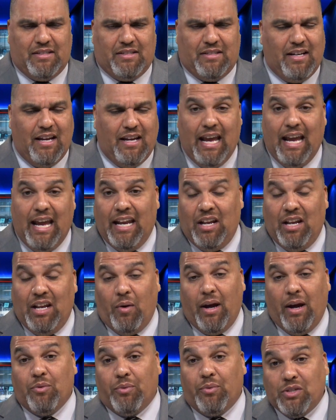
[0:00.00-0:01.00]
And
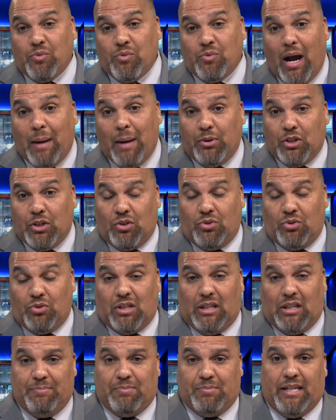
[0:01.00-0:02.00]
anyway, the reason why I put those
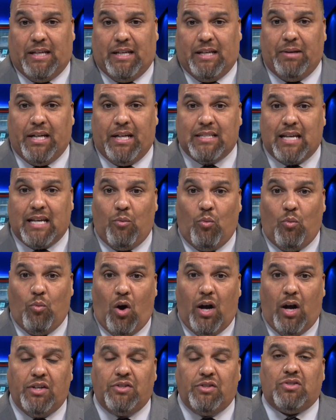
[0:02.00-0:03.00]
clips in, because I
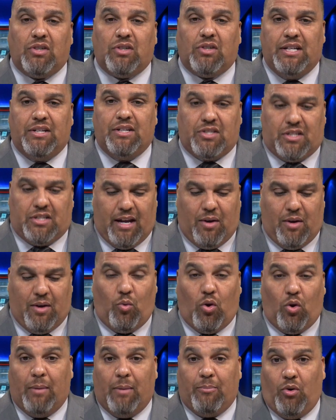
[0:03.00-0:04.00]
want you to understand
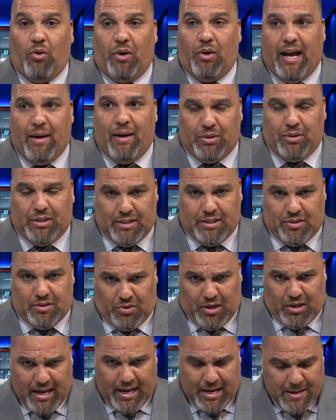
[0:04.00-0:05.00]
where I'm going at with this,
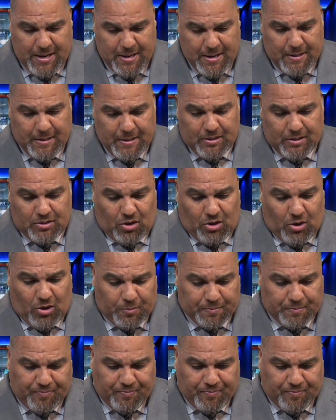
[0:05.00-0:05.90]
okay? So